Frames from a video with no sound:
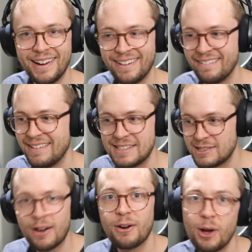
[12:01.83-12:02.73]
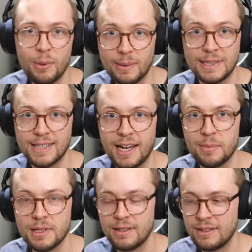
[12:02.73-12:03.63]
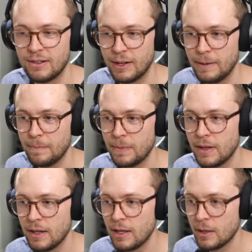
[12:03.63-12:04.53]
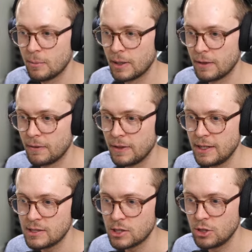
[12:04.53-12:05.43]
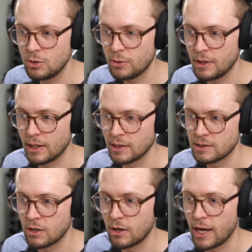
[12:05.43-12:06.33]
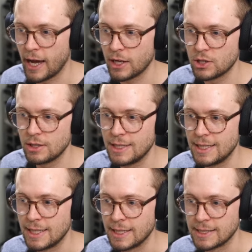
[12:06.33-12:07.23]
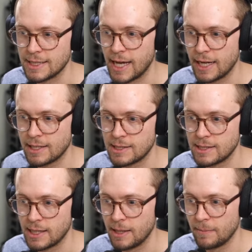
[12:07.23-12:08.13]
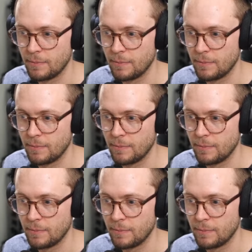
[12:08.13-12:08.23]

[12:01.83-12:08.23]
This is not at all what we typed, right? But these two things are actually the exact same.